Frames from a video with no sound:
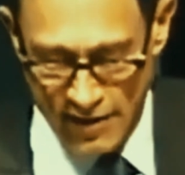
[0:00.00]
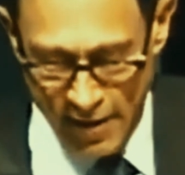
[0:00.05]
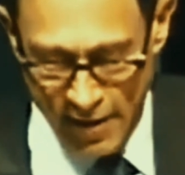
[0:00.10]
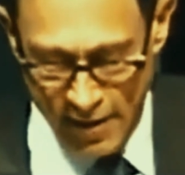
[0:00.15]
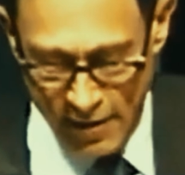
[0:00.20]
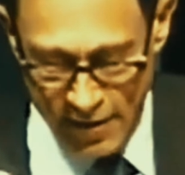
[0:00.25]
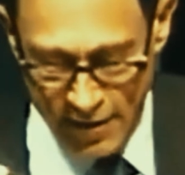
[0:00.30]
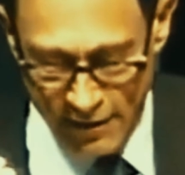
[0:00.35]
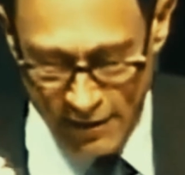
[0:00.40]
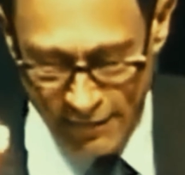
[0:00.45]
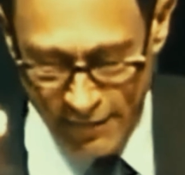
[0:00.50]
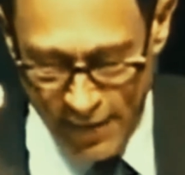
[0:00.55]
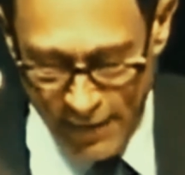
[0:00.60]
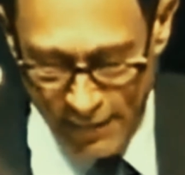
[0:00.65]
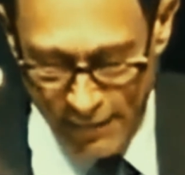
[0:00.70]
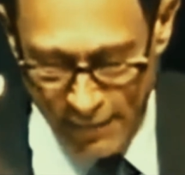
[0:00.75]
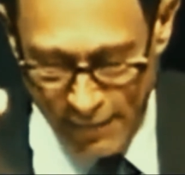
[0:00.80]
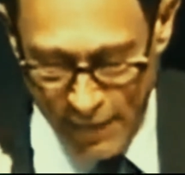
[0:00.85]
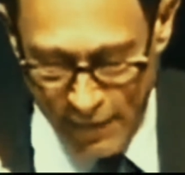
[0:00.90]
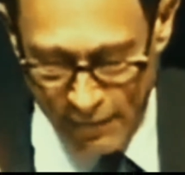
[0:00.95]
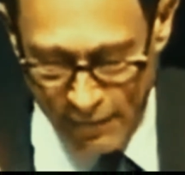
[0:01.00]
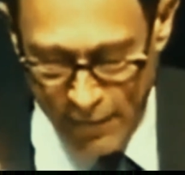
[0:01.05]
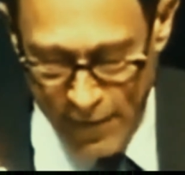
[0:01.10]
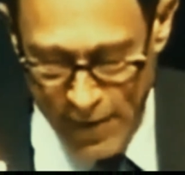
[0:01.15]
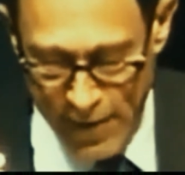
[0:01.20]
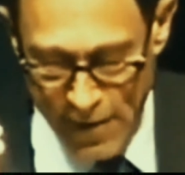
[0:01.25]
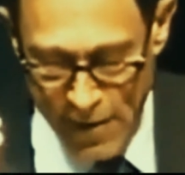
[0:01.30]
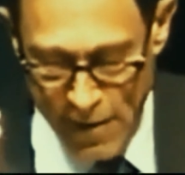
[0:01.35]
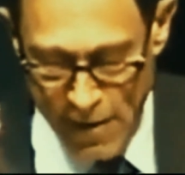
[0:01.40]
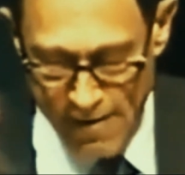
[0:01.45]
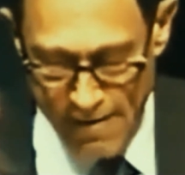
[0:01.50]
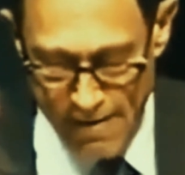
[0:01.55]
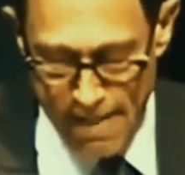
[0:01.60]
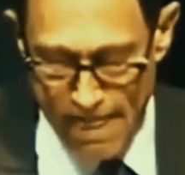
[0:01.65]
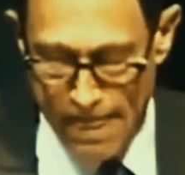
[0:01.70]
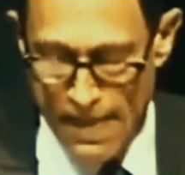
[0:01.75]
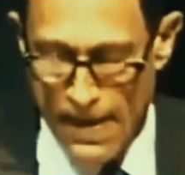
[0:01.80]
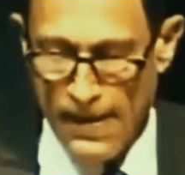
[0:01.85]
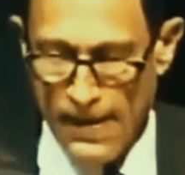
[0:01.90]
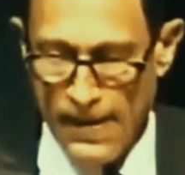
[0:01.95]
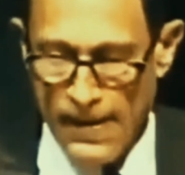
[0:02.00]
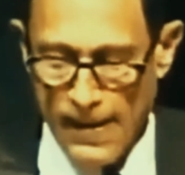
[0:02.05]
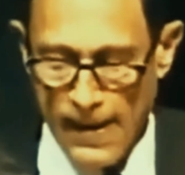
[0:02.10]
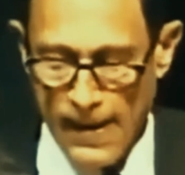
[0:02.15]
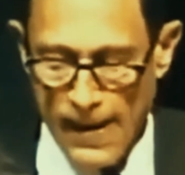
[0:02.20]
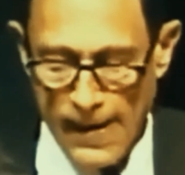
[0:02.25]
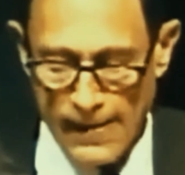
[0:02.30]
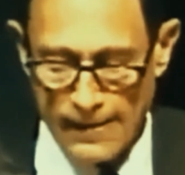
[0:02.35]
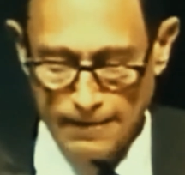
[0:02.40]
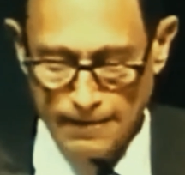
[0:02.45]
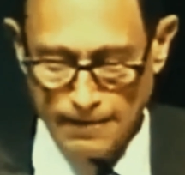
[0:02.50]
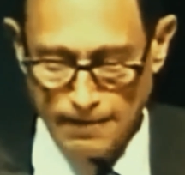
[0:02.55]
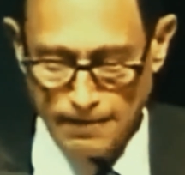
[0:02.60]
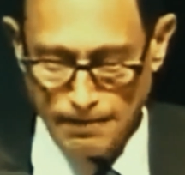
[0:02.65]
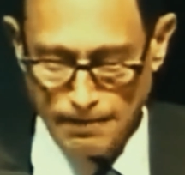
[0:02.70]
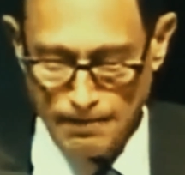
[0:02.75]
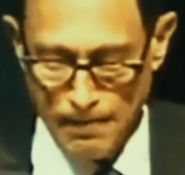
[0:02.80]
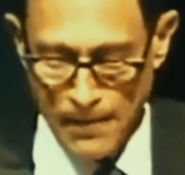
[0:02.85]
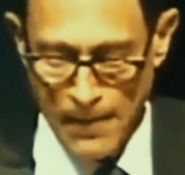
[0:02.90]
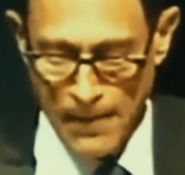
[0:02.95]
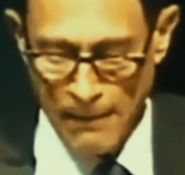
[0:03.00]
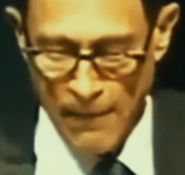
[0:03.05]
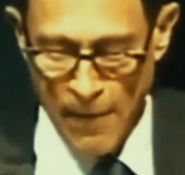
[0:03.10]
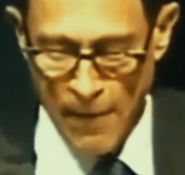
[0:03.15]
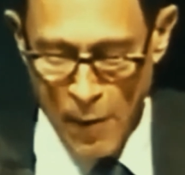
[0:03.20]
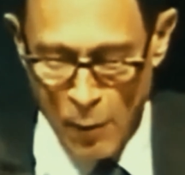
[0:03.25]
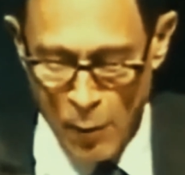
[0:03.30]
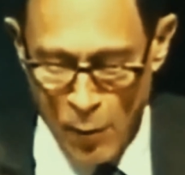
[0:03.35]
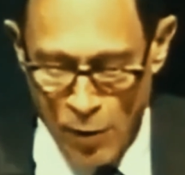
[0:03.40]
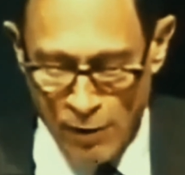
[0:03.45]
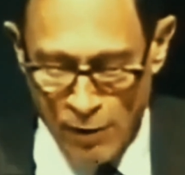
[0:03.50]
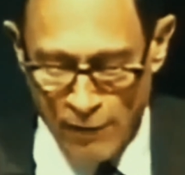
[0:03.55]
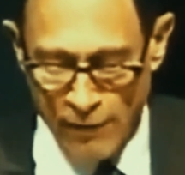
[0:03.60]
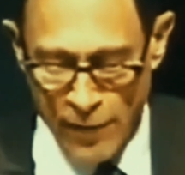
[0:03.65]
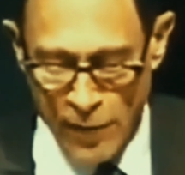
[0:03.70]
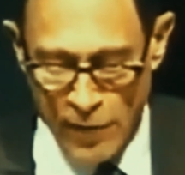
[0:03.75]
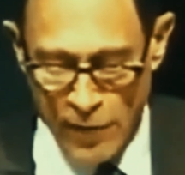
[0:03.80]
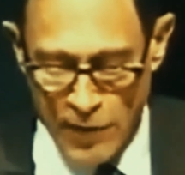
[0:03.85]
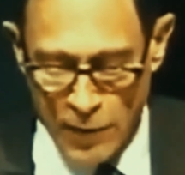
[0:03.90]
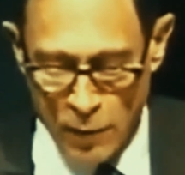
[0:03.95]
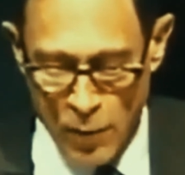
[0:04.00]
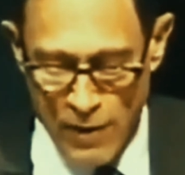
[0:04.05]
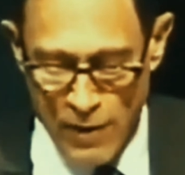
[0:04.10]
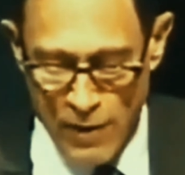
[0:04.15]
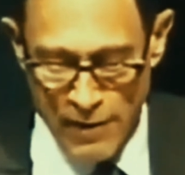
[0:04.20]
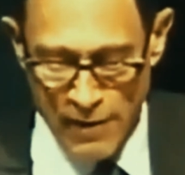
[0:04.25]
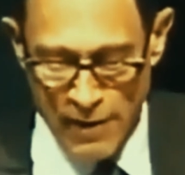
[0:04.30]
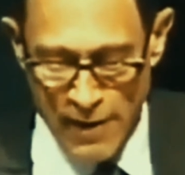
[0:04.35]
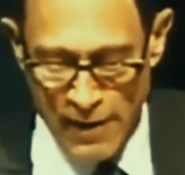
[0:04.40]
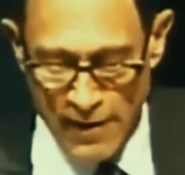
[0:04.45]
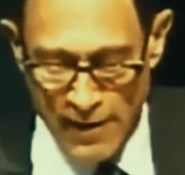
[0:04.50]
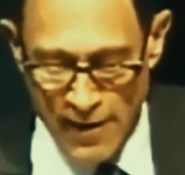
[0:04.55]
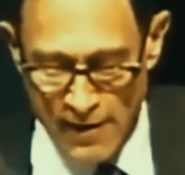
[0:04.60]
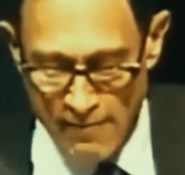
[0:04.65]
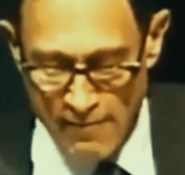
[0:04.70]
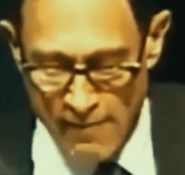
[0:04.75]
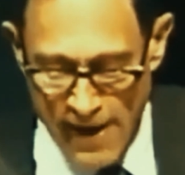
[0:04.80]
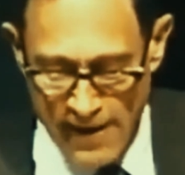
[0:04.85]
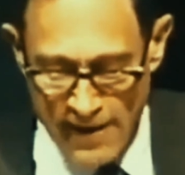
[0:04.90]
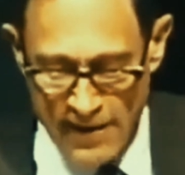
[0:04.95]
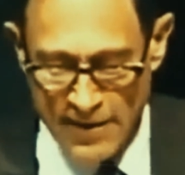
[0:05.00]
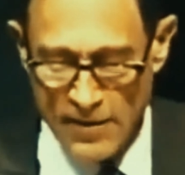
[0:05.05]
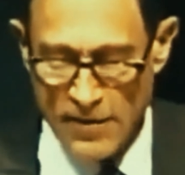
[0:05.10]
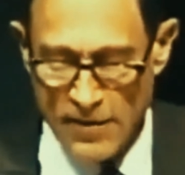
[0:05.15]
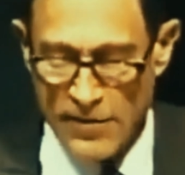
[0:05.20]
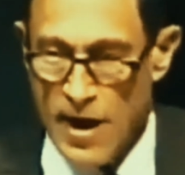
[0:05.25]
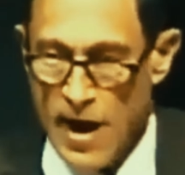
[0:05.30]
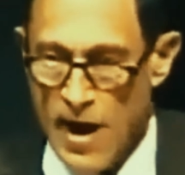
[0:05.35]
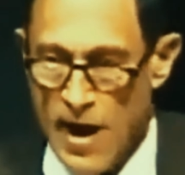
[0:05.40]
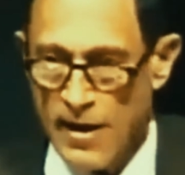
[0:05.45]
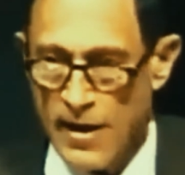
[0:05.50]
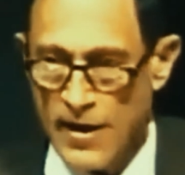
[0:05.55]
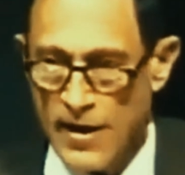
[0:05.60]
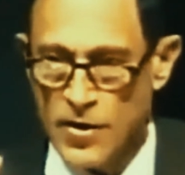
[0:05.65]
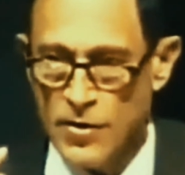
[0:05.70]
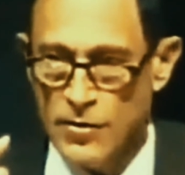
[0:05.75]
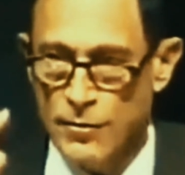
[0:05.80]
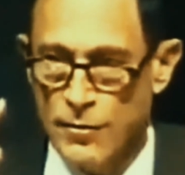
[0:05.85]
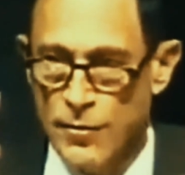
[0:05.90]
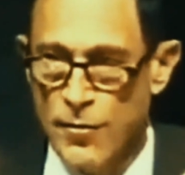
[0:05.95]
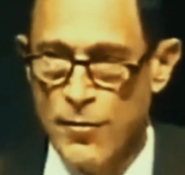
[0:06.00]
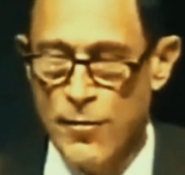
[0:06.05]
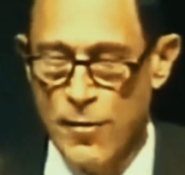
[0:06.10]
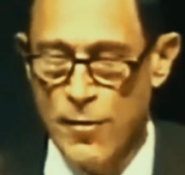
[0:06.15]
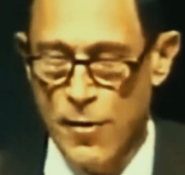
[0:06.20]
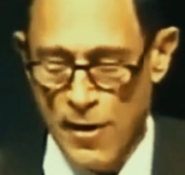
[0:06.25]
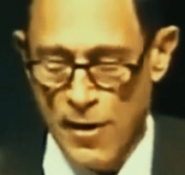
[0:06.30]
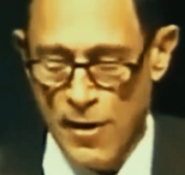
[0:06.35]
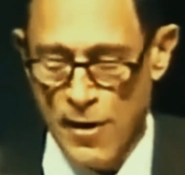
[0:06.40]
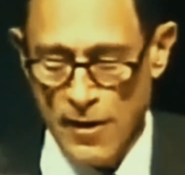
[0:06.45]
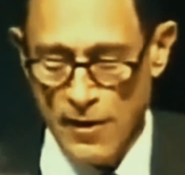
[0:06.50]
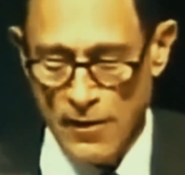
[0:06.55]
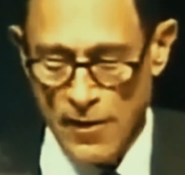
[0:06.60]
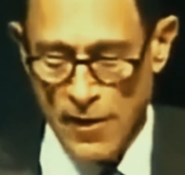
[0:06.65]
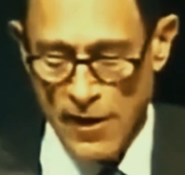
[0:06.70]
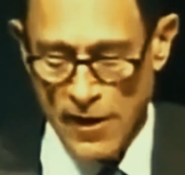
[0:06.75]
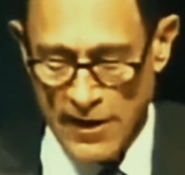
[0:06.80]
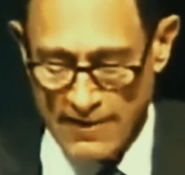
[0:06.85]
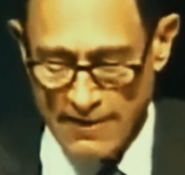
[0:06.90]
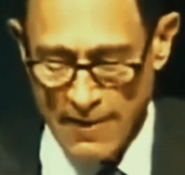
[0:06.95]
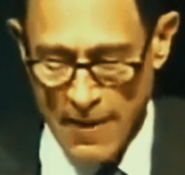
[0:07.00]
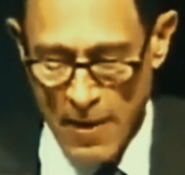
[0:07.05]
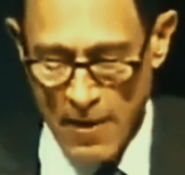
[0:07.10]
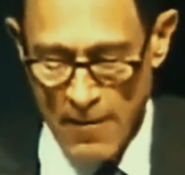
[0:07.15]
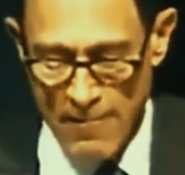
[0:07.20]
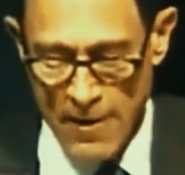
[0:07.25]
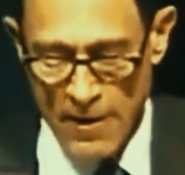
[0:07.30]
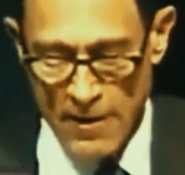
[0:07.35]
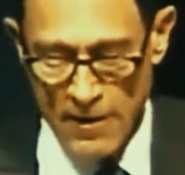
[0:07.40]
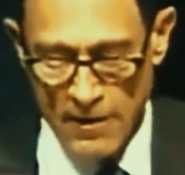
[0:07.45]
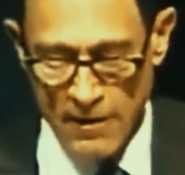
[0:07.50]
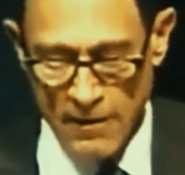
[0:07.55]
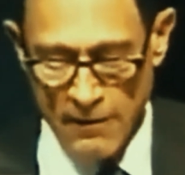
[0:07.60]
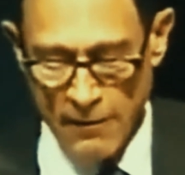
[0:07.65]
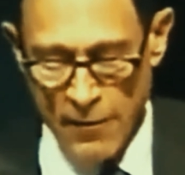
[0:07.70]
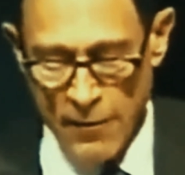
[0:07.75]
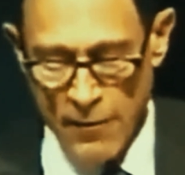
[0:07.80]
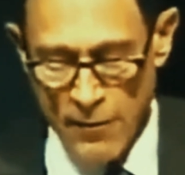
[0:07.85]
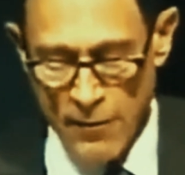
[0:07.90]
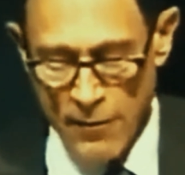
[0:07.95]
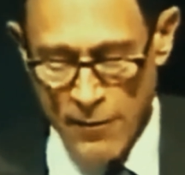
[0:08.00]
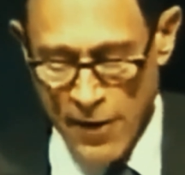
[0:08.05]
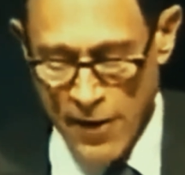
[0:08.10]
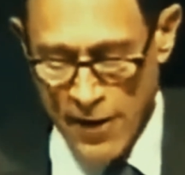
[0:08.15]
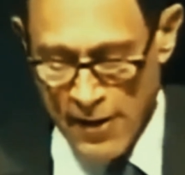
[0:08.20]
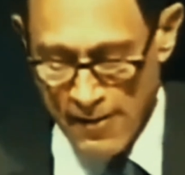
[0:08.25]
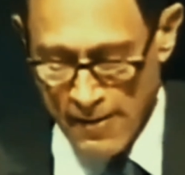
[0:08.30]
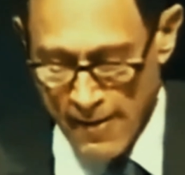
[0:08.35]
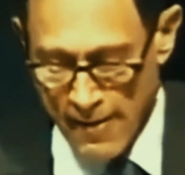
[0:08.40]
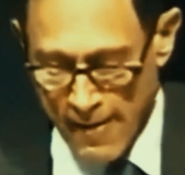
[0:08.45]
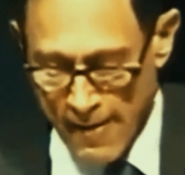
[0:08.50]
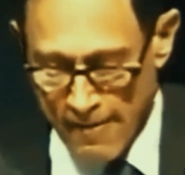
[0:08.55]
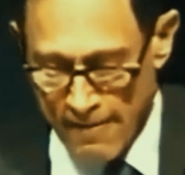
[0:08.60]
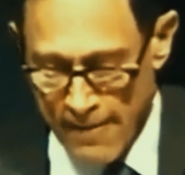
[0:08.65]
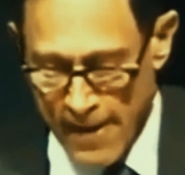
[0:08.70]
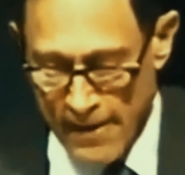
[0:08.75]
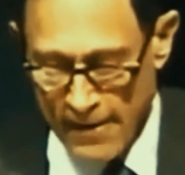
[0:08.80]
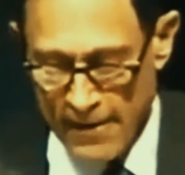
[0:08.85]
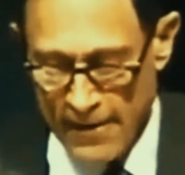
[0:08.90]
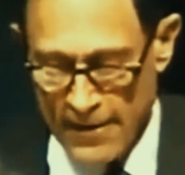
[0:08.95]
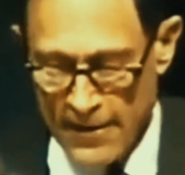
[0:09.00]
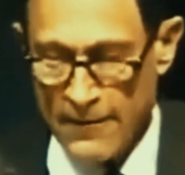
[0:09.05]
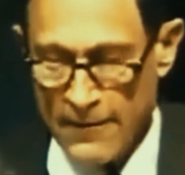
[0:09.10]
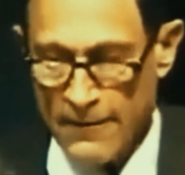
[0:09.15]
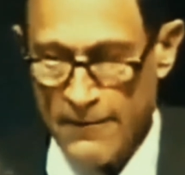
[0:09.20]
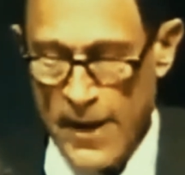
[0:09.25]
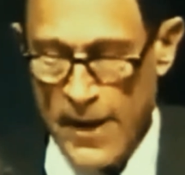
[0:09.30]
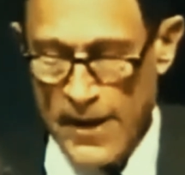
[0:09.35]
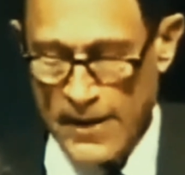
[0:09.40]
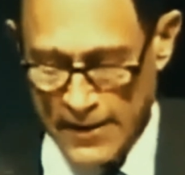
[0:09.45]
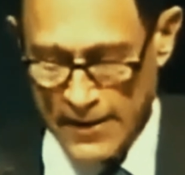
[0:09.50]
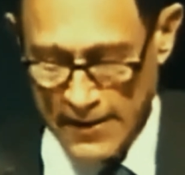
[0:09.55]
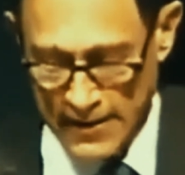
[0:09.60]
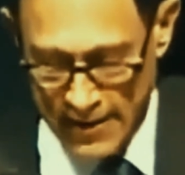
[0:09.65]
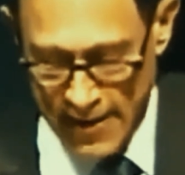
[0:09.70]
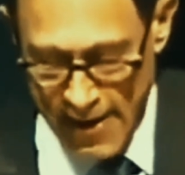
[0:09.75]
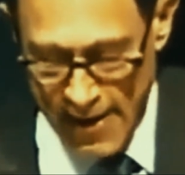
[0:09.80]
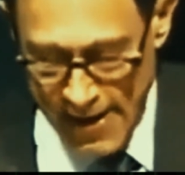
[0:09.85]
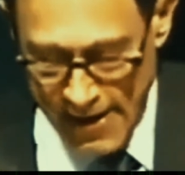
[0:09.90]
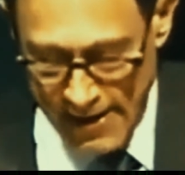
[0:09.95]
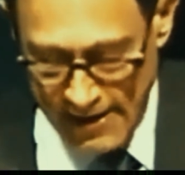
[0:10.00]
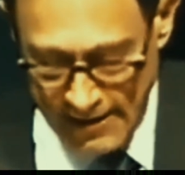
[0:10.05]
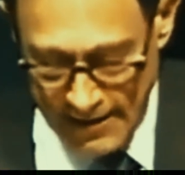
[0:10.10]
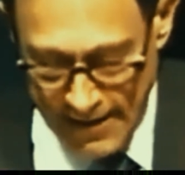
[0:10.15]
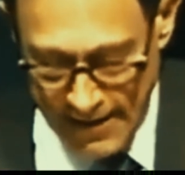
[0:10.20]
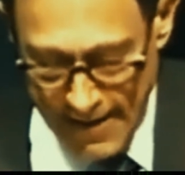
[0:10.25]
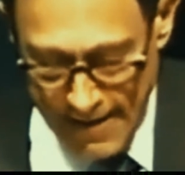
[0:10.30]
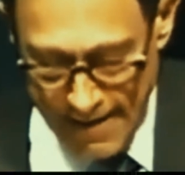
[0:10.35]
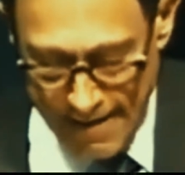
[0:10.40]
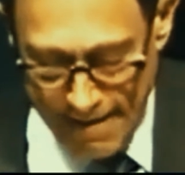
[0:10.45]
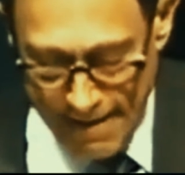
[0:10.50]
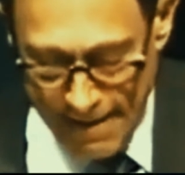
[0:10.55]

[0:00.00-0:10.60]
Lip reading: In other words, if we are if our worldview is one that can master knowledge through experiment, through the methods of basic science,